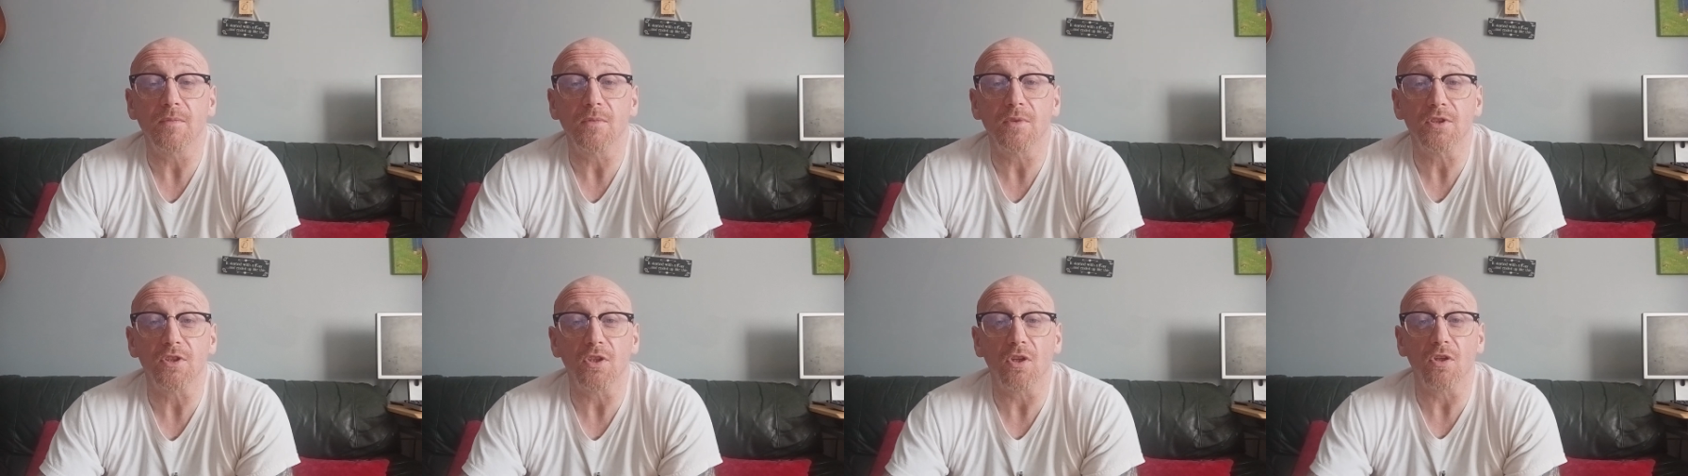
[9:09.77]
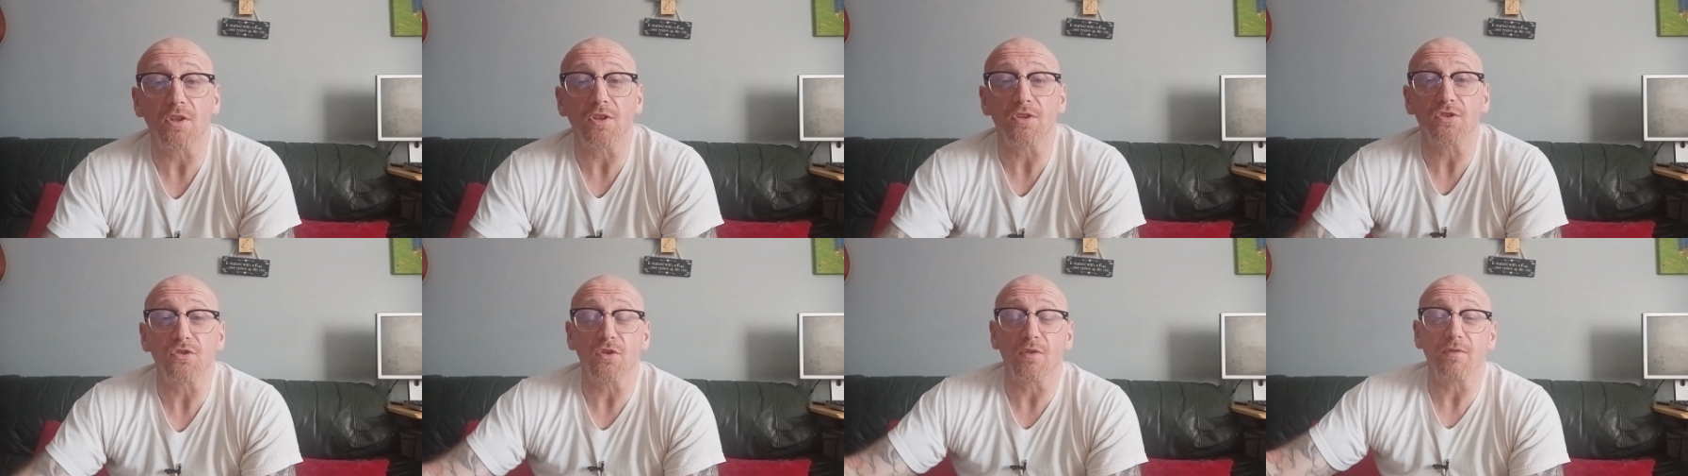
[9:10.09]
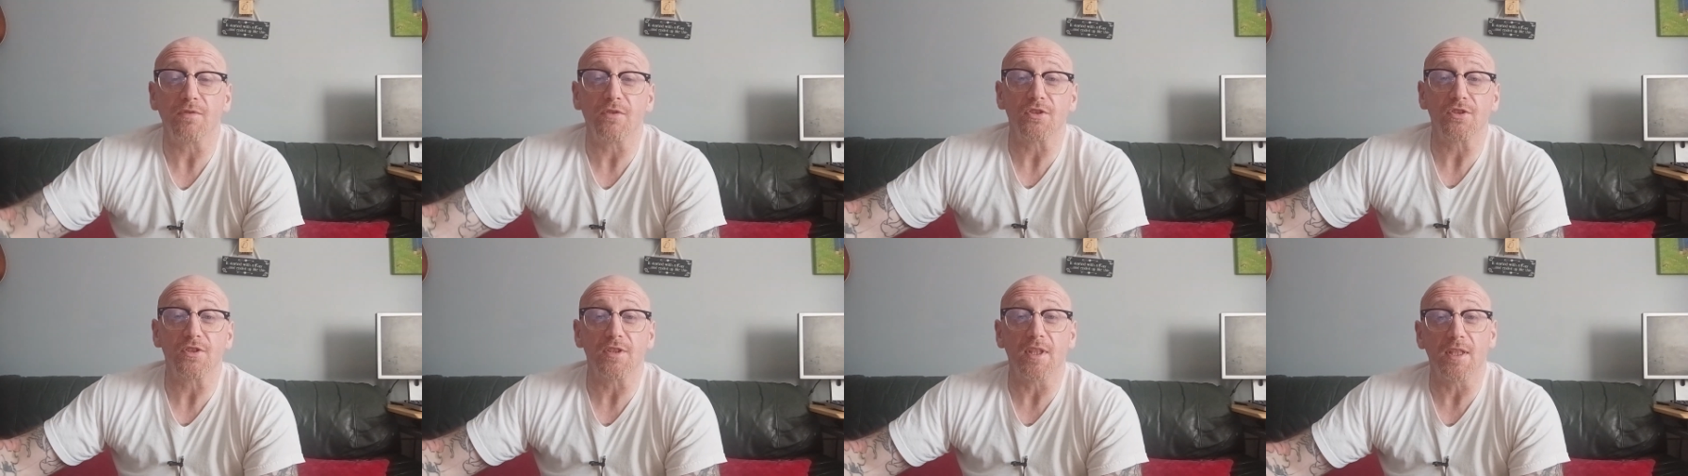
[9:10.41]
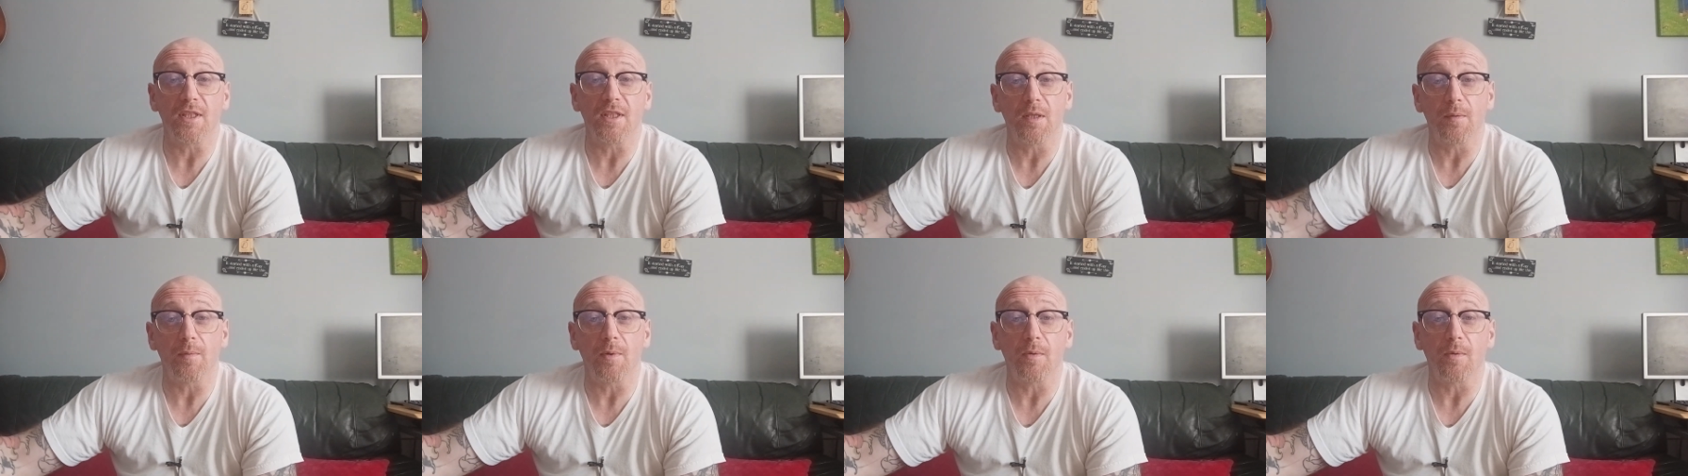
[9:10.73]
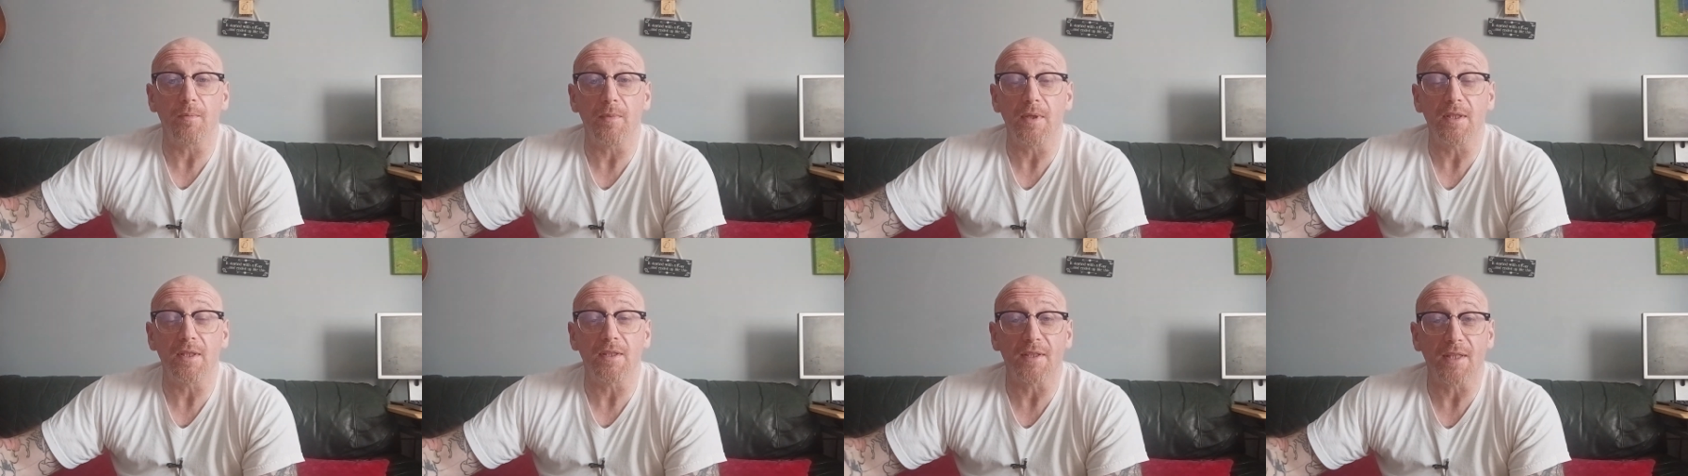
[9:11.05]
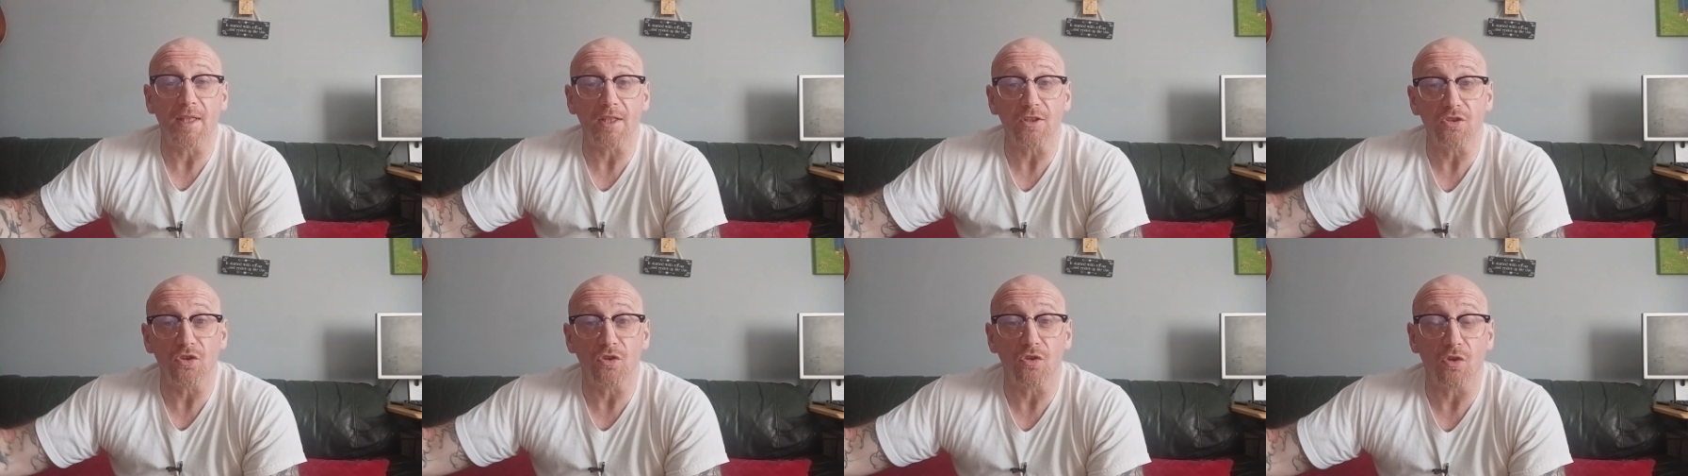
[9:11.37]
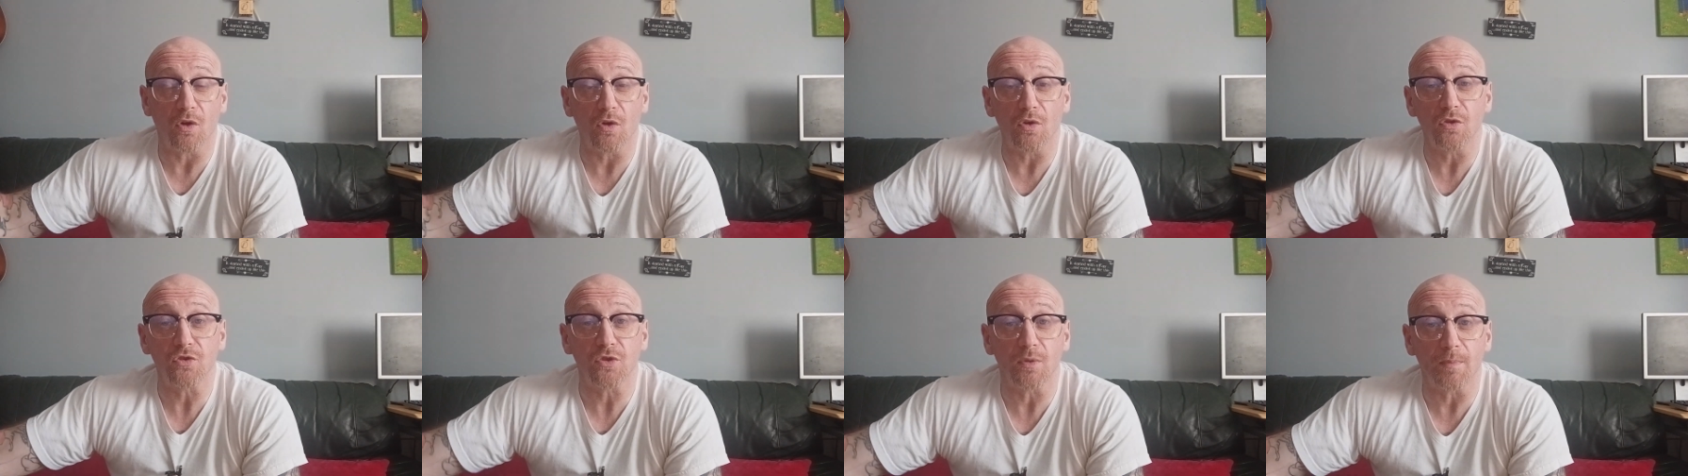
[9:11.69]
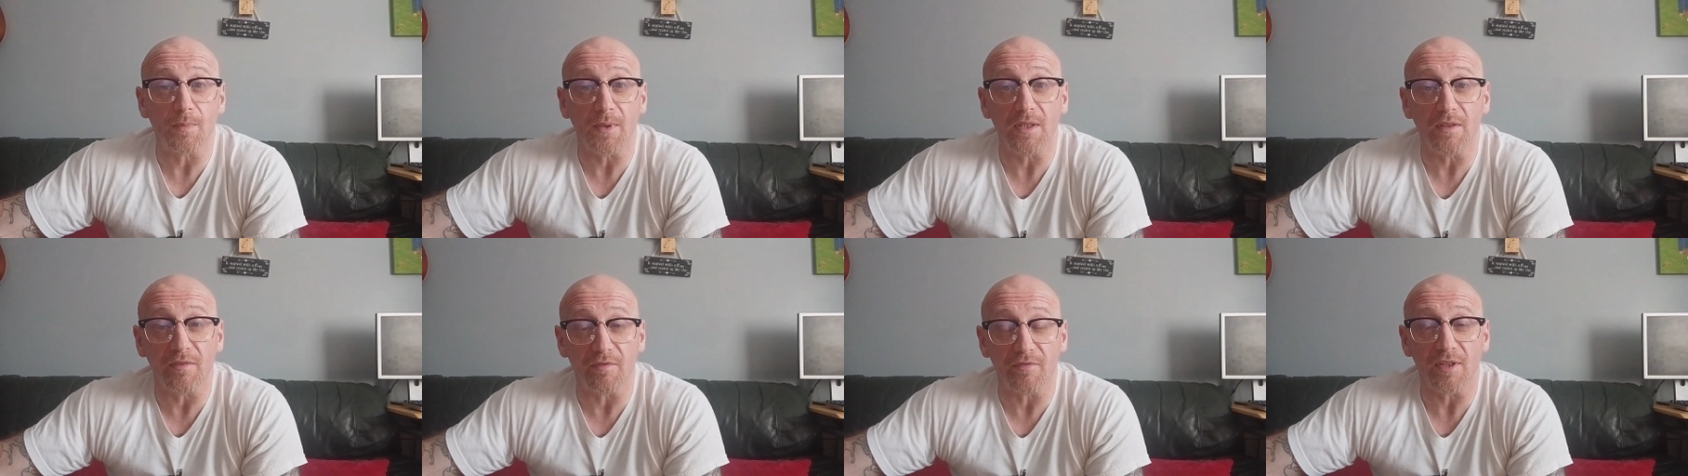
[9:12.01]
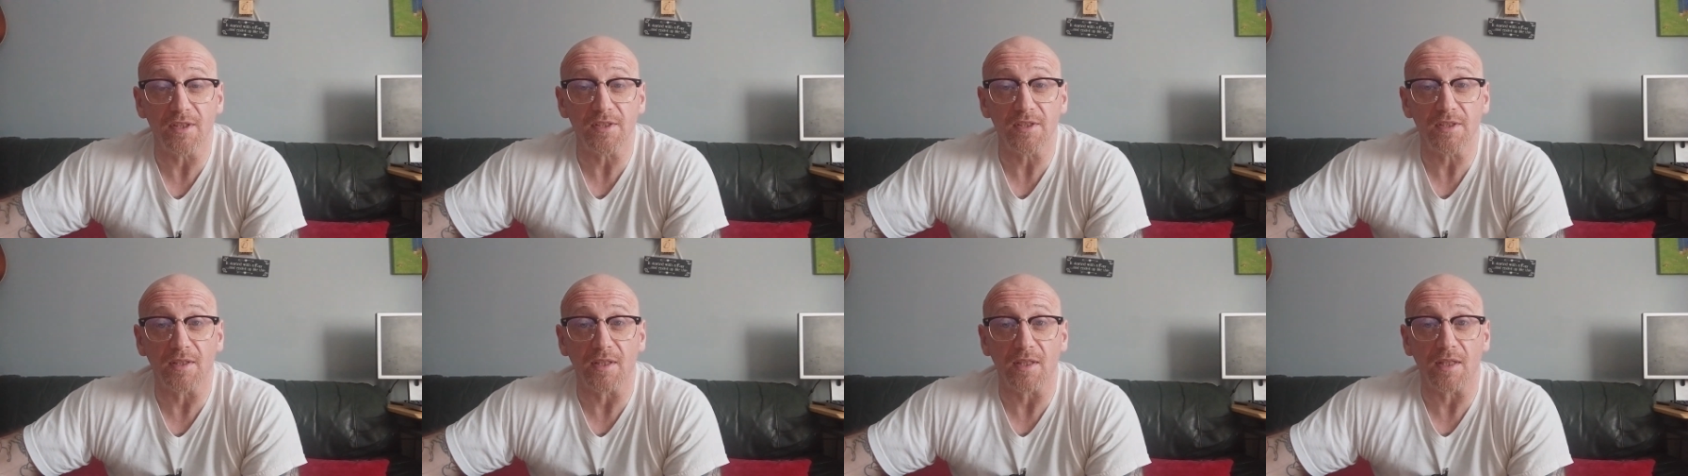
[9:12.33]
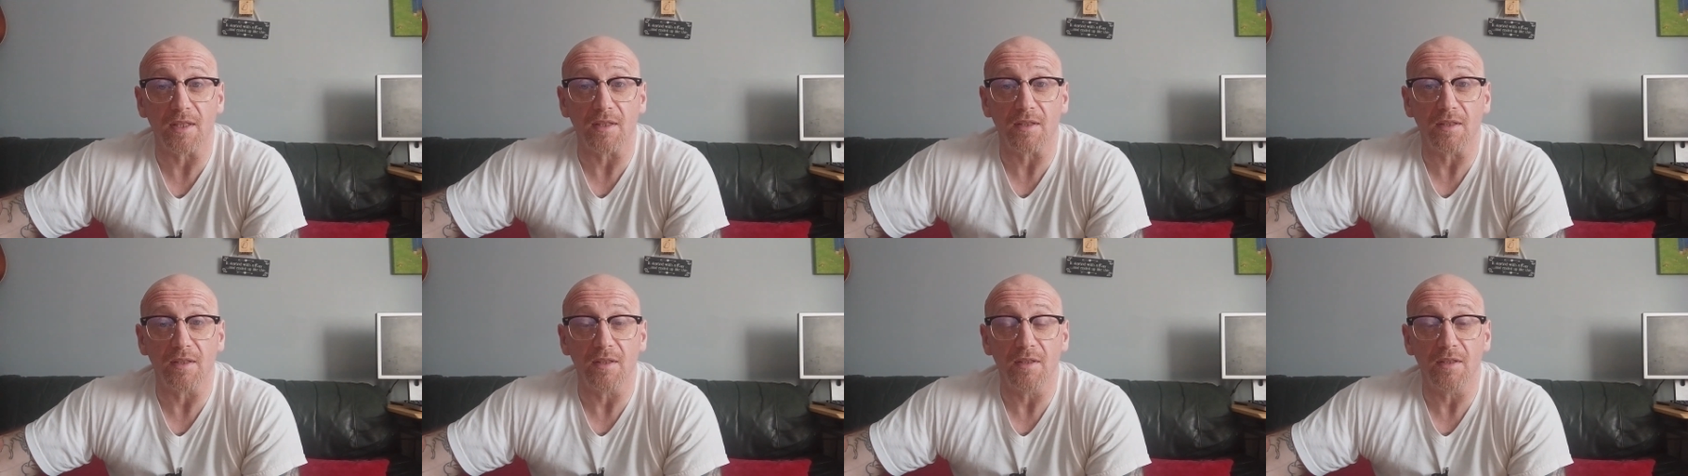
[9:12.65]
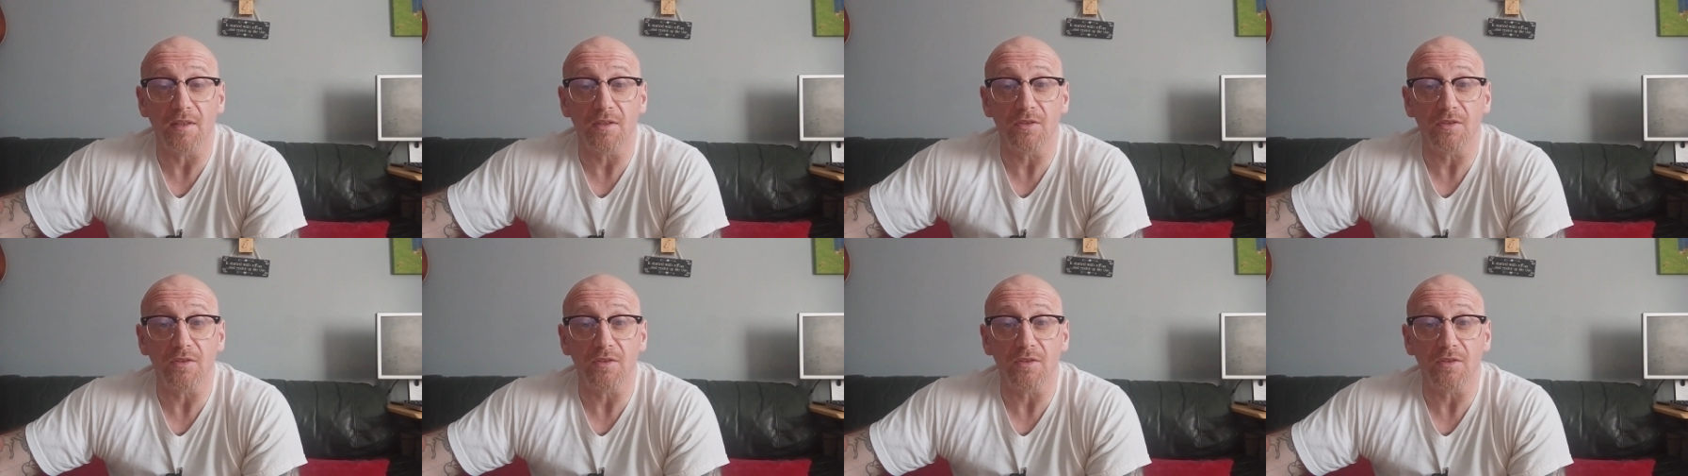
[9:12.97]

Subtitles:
See all the stuff they're saying about me, that should also be investigated.